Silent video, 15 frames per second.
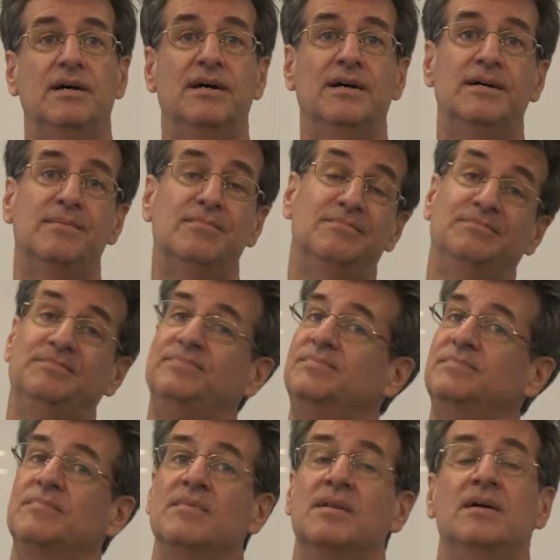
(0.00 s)
Um,
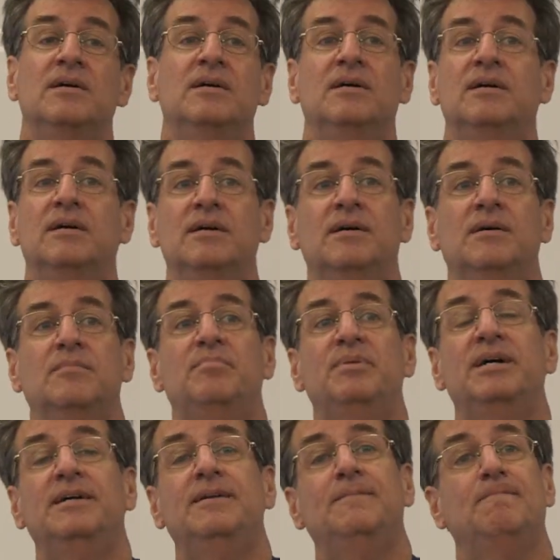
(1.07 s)

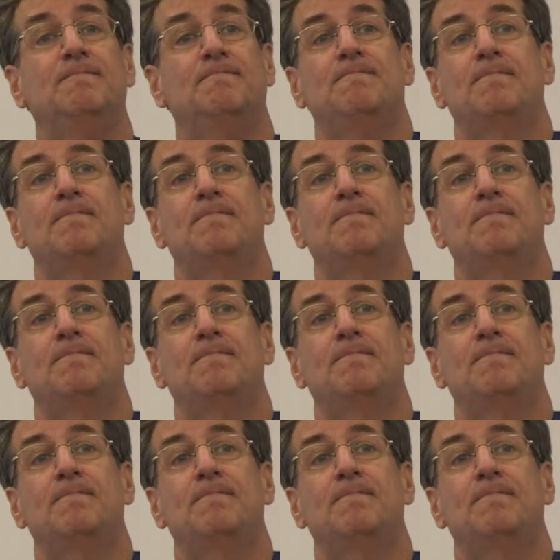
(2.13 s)
but